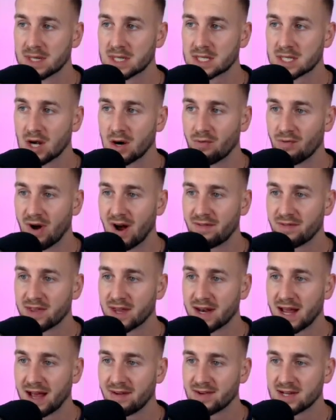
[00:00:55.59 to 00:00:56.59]
So rather than
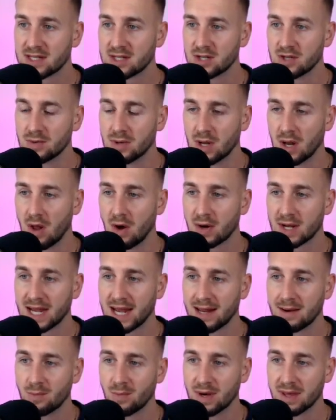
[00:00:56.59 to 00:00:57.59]
having to log
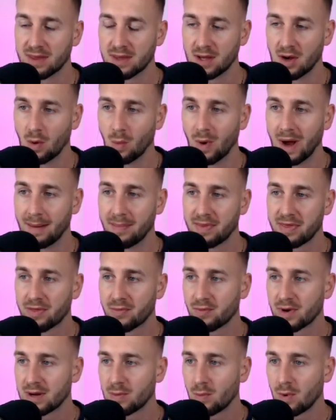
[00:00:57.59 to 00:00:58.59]
in with your web
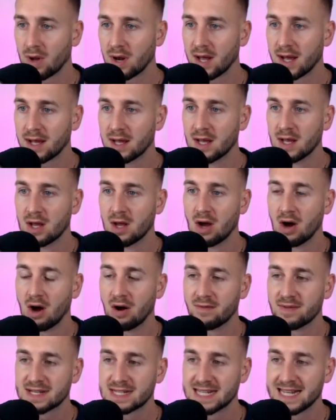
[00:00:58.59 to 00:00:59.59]
three wallet,
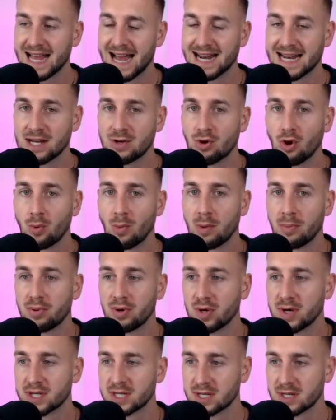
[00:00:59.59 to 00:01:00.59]
obviously any normal
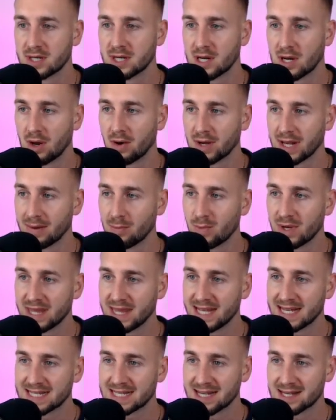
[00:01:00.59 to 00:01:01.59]
person could log in with
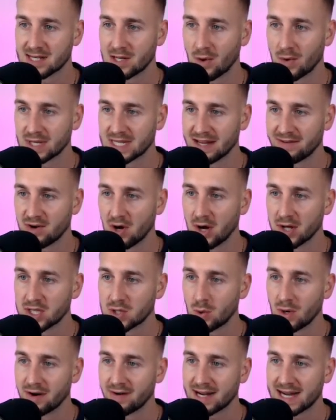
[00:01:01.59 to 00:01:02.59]
this as long as they've got a
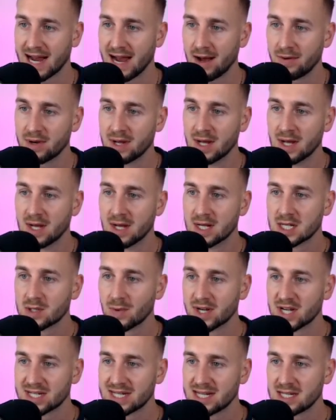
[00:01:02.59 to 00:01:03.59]
Twitter account. So I
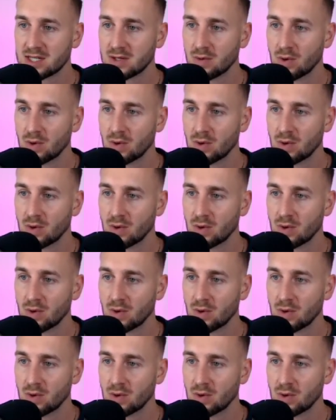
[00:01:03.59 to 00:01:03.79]
just need to